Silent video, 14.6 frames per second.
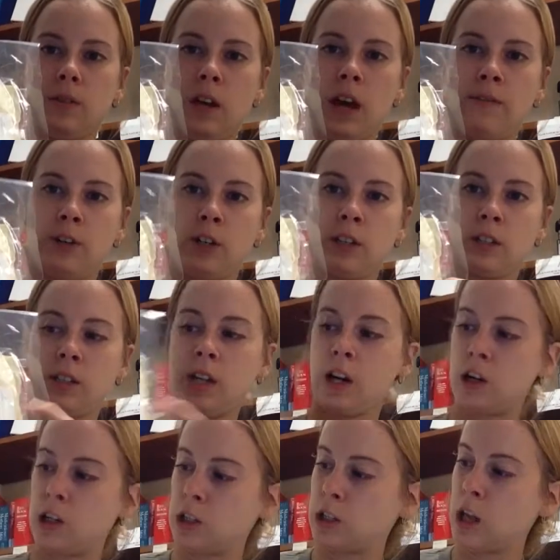you have your
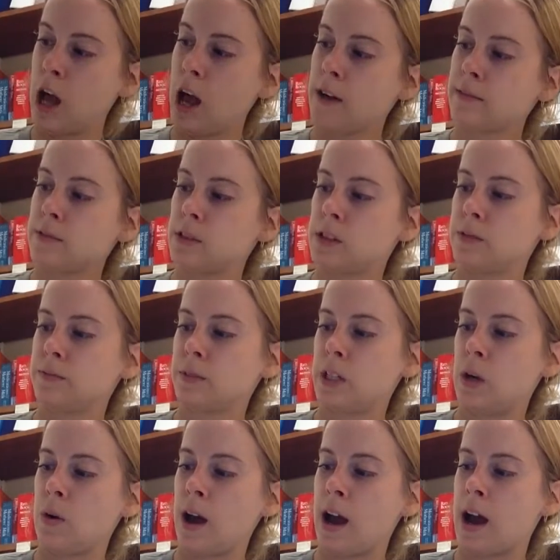sterile gloves,
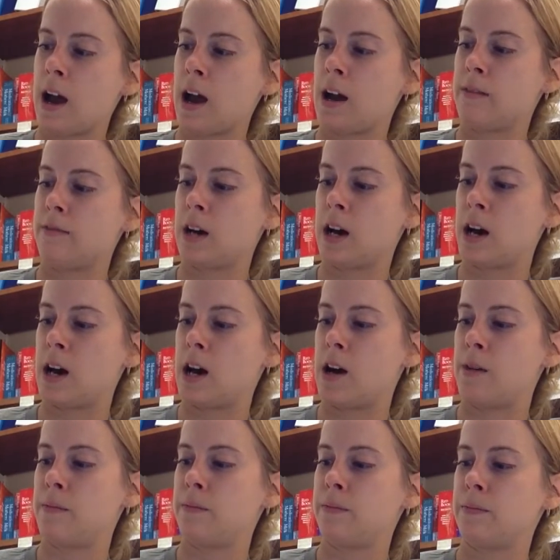you have
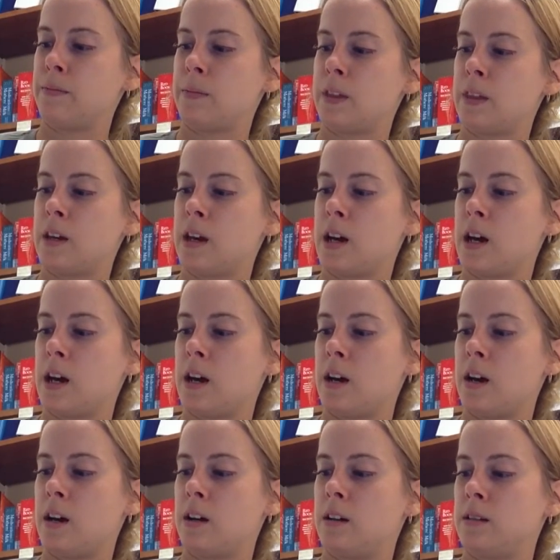
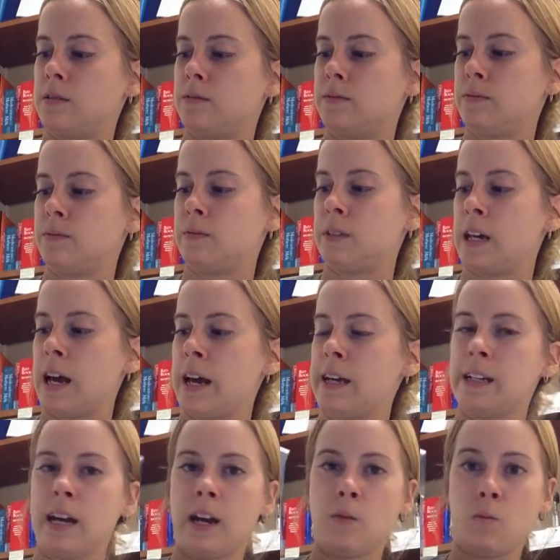the
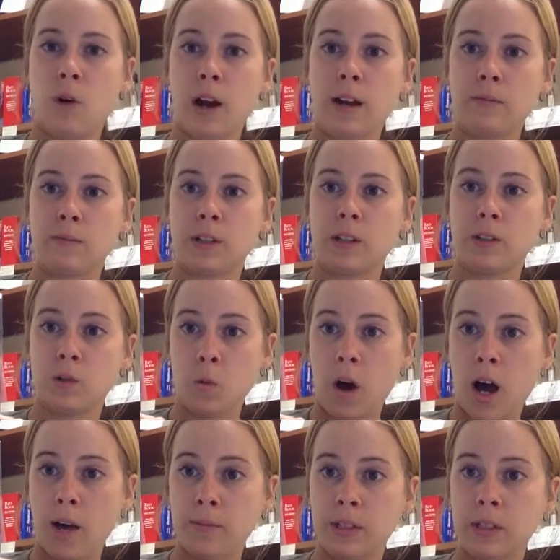iodine wipes,
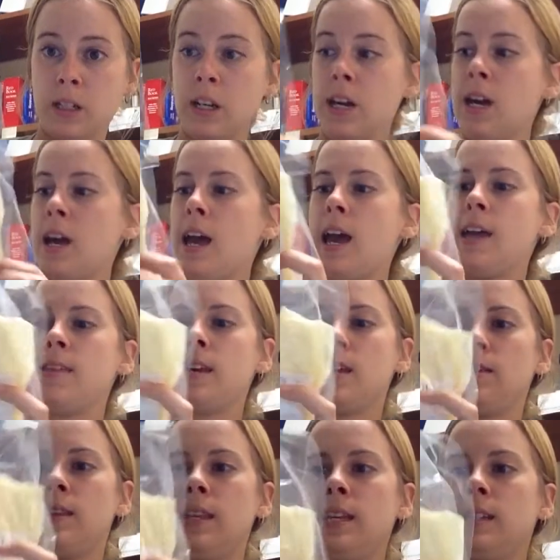swabs, and
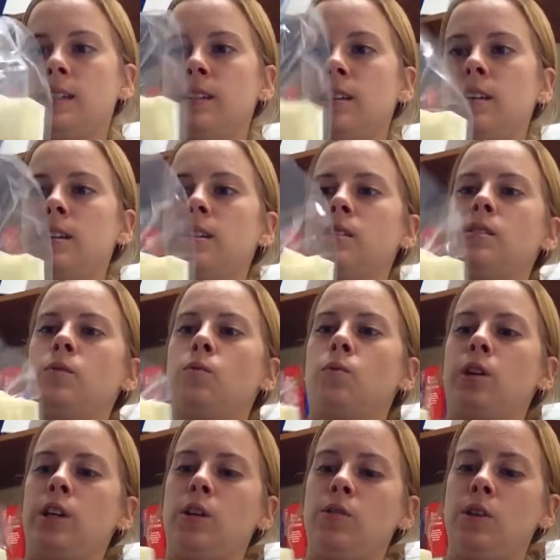then this is
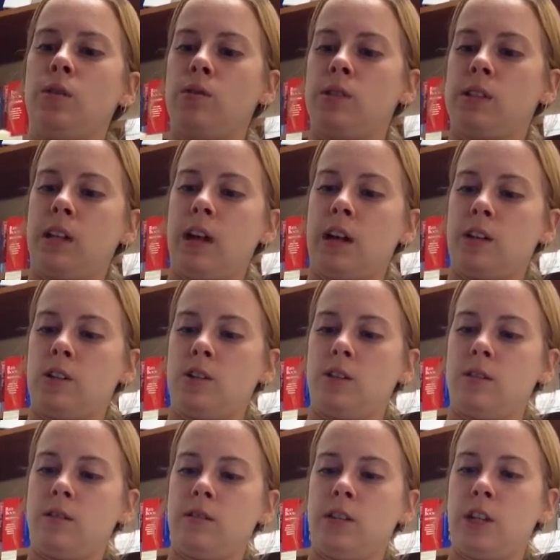what you use to catch
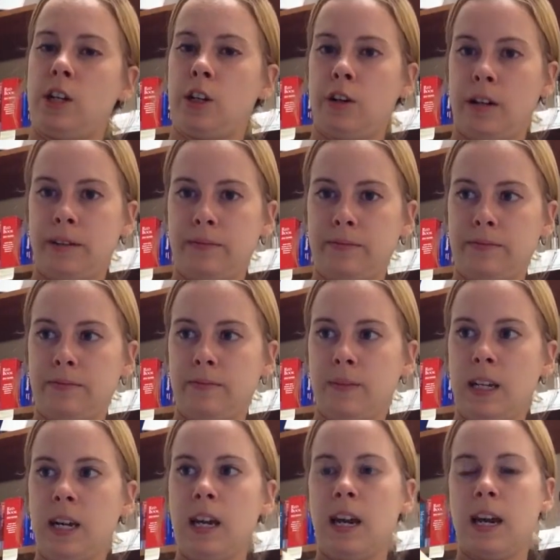the urine.
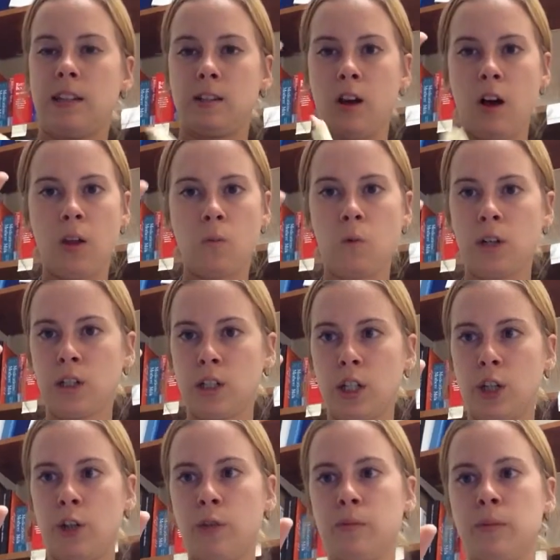It's all in one
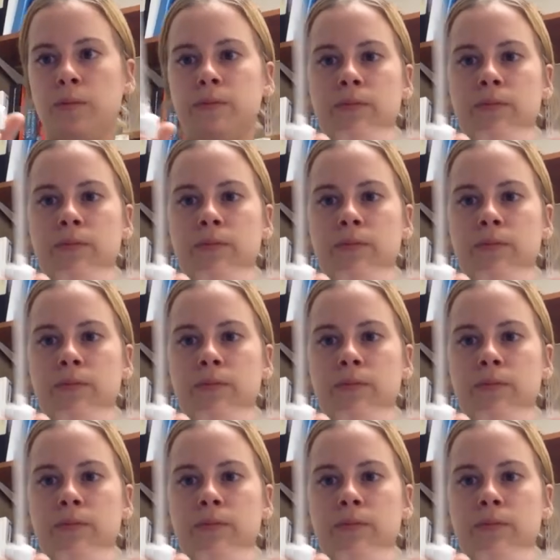tube.